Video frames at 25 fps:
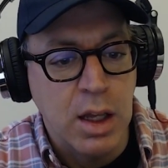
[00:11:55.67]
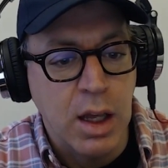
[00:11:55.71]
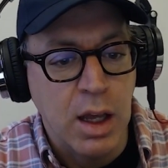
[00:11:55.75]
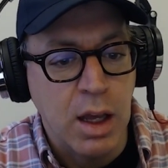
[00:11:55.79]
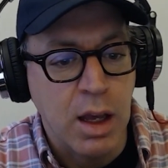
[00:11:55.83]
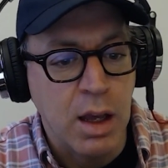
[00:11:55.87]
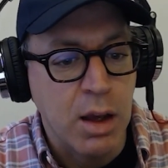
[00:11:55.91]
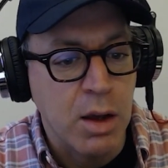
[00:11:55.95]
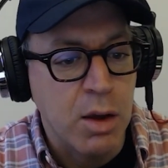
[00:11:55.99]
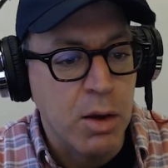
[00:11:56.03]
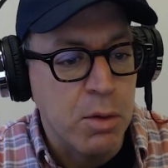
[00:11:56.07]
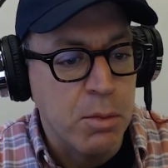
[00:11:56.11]

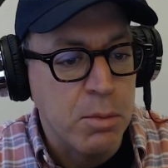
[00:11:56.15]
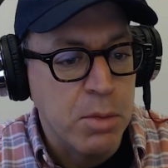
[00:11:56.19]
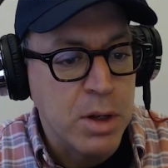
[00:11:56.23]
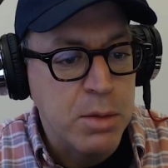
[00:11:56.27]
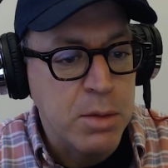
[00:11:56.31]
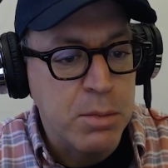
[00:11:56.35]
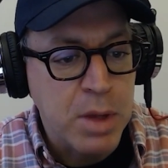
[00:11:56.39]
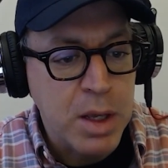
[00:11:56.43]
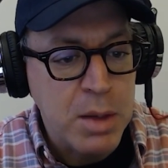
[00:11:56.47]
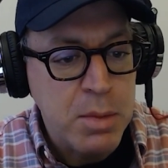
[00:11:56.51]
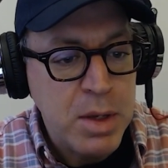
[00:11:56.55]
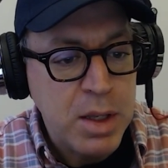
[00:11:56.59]
But
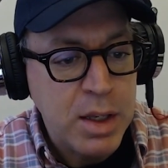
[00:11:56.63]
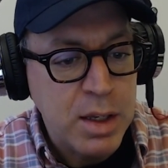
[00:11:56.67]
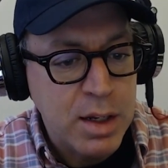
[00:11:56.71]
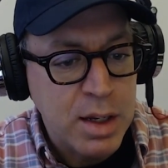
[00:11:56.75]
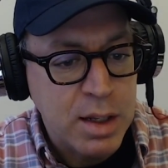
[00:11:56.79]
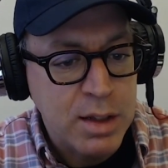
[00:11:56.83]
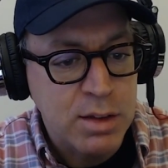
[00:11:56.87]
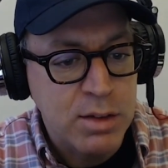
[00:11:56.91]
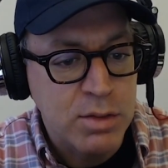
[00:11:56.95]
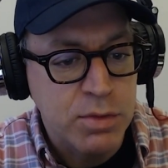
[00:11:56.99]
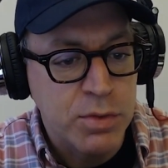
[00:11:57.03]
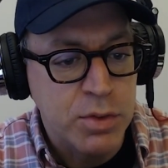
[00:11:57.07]
maybe
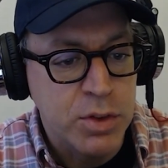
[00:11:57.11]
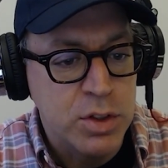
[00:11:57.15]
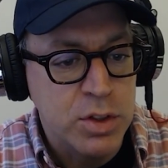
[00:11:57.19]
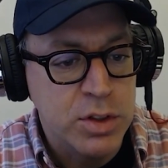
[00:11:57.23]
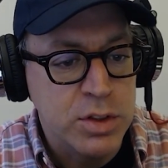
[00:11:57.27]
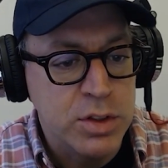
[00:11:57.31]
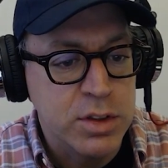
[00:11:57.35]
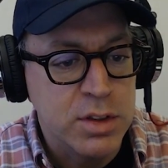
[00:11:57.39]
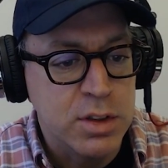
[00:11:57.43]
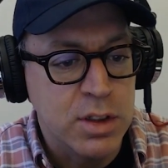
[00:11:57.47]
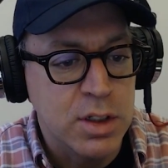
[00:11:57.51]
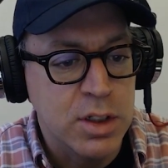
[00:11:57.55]
let's
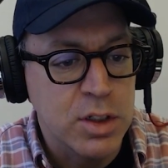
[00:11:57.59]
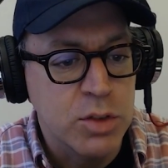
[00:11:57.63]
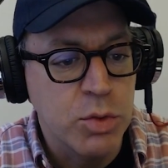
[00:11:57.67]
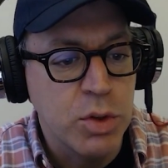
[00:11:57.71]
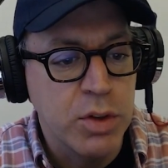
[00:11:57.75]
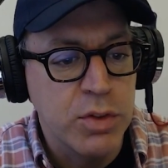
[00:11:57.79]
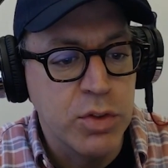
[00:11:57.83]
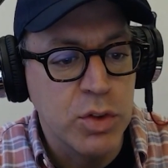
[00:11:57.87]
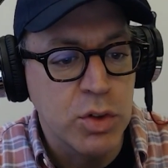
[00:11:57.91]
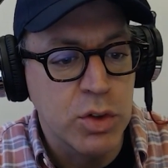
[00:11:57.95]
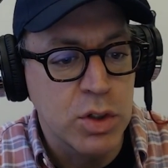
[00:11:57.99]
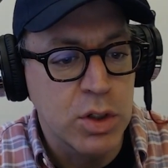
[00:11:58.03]
first start
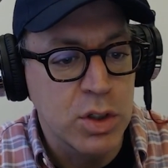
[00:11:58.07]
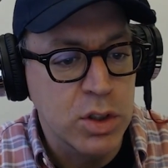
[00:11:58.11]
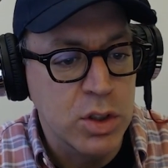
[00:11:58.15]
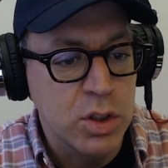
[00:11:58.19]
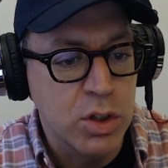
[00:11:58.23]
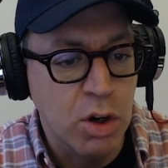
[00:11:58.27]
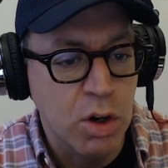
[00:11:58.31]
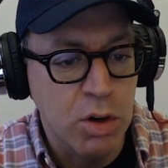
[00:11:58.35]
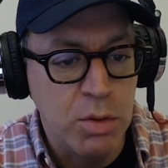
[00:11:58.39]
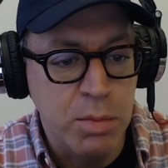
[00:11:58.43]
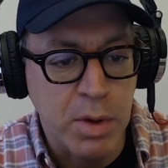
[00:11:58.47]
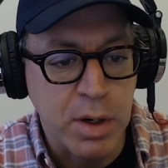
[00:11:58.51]
with your
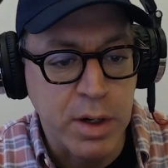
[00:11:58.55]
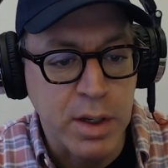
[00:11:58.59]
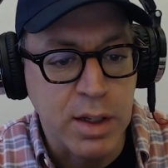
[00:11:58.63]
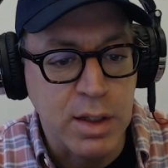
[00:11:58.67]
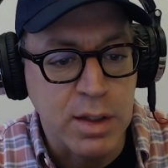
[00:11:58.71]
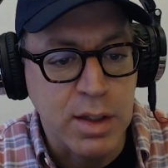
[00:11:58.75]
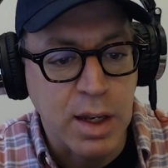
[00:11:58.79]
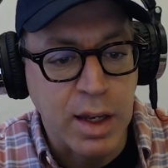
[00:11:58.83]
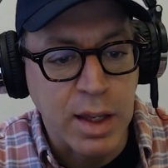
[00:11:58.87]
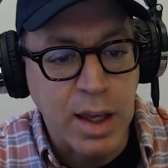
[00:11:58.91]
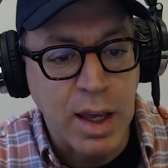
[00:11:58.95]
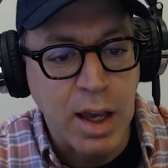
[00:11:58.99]

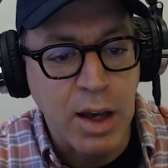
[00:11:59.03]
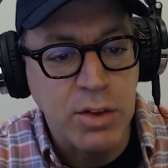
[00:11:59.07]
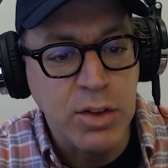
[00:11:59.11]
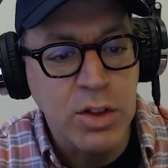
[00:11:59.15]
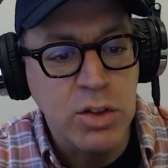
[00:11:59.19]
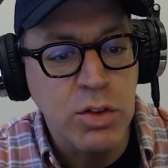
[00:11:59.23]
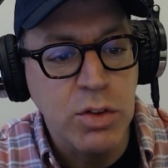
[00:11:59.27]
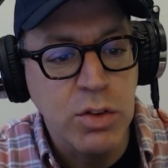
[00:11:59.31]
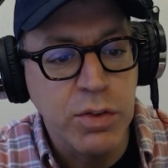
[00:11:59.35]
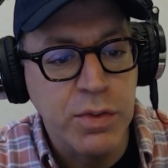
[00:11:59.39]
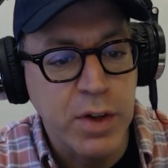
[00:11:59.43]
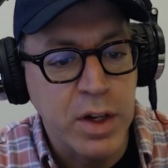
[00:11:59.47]
go-to-market. Like, how
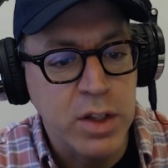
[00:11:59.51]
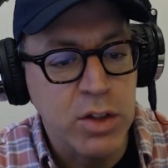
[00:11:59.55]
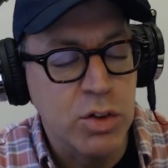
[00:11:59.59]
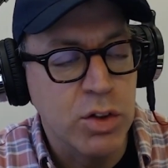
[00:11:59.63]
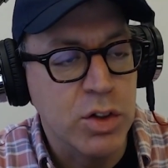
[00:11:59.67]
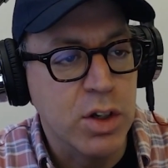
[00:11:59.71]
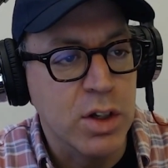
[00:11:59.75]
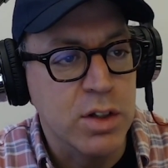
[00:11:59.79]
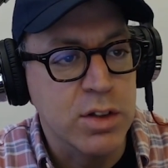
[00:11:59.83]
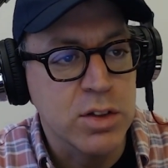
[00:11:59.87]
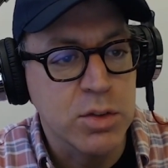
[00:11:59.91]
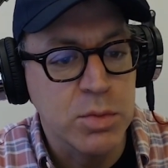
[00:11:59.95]
did you find your
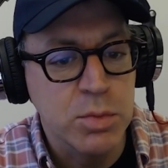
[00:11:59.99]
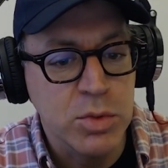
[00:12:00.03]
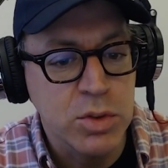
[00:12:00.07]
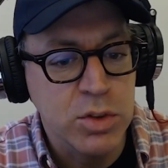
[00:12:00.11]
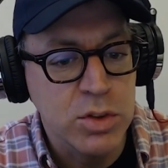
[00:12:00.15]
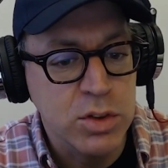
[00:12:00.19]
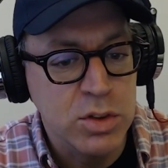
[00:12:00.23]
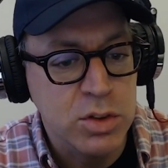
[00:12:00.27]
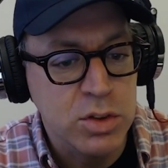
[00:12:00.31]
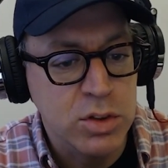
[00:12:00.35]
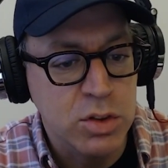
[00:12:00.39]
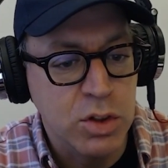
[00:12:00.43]

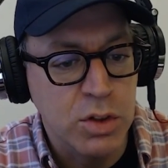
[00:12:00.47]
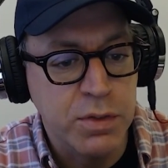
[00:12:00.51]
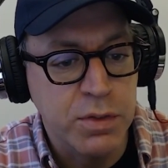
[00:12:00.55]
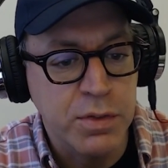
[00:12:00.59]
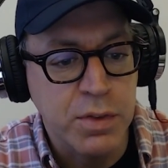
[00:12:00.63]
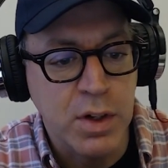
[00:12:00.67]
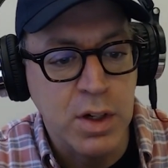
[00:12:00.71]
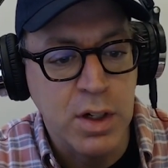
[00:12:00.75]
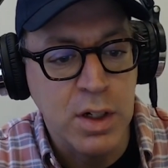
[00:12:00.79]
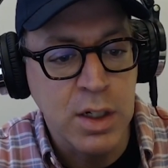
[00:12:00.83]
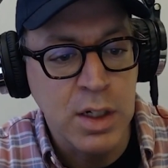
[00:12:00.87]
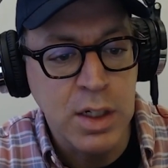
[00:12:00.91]
customers so
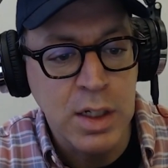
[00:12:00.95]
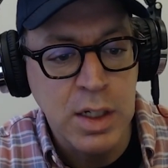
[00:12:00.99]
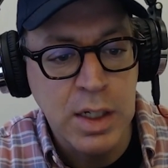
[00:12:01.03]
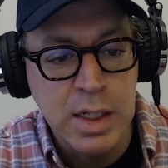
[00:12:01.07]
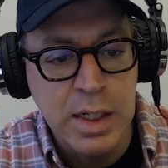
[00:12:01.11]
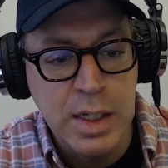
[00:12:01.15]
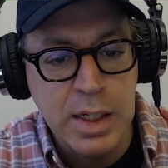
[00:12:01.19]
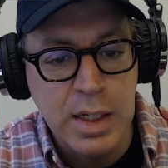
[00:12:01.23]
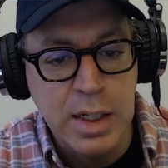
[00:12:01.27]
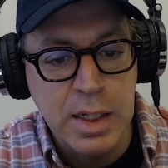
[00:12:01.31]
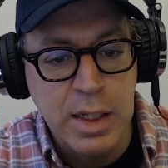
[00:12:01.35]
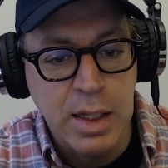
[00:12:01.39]
far?
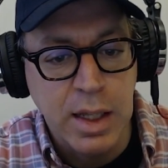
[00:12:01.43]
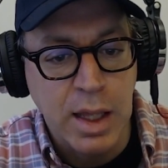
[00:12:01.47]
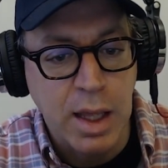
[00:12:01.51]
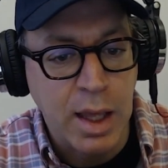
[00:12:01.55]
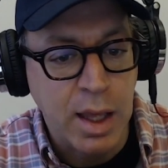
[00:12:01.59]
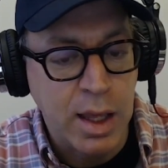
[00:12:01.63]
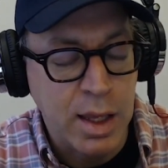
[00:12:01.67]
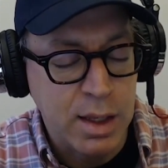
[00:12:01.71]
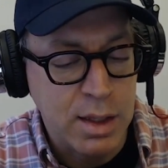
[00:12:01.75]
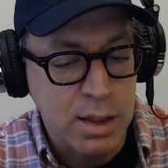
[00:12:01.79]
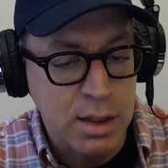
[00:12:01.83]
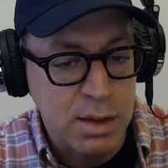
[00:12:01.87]

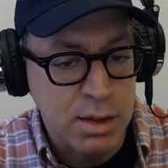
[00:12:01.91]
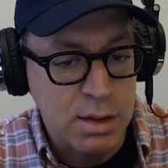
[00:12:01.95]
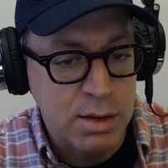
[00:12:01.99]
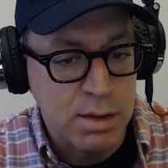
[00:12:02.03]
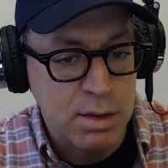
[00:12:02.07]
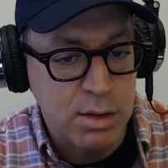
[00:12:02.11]
And